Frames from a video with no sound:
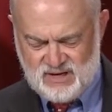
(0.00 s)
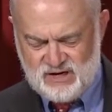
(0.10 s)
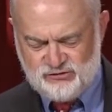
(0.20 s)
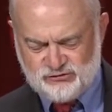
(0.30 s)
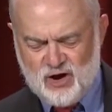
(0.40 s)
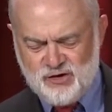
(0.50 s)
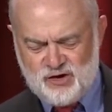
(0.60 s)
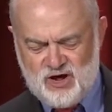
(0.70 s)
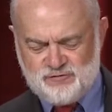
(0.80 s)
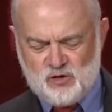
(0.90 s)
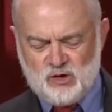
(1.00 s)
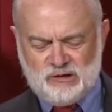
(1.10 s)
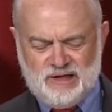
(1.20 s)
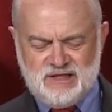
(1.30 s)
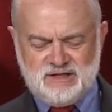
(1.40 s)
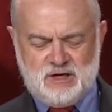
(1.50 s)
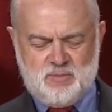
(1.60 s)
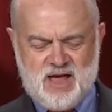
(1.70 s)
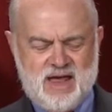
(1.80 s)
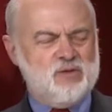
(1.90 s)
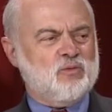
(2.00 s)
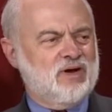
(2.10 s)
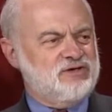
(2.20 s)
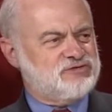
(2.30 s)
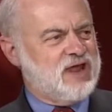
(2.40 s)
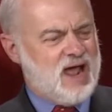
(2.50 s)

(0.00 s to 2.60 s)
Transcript: He started off early in the debate where he said,